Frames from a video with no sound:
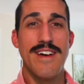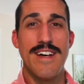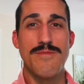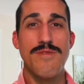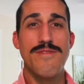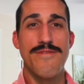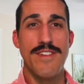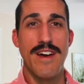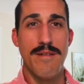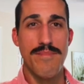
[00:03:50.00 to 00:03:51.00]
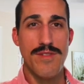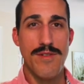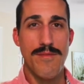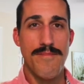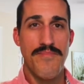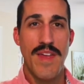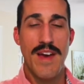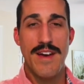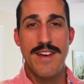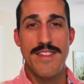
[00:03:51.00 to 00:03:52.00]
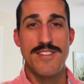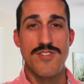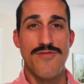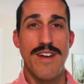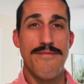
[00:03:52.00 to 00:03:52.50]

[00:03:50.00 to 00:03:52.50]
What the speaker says: as well as Flying Blue. This is great for